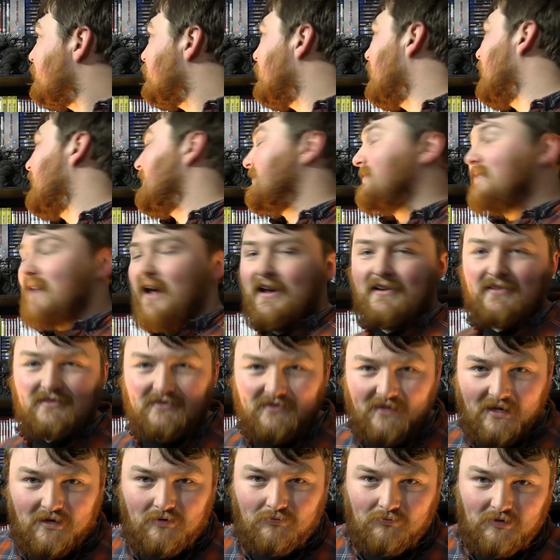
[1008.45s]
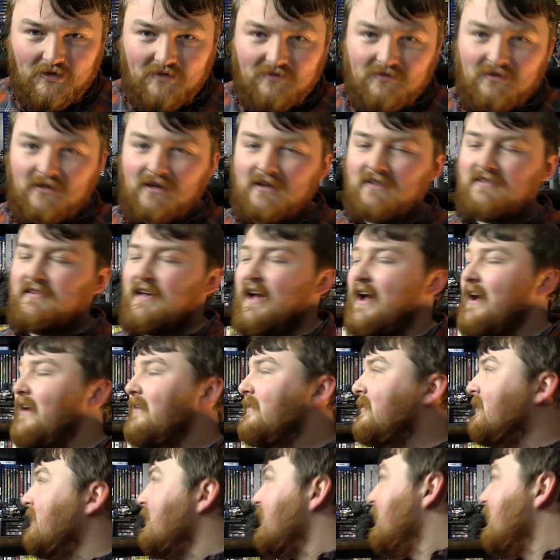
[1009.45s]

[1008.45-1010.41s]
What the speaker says: well, I say recent years, you had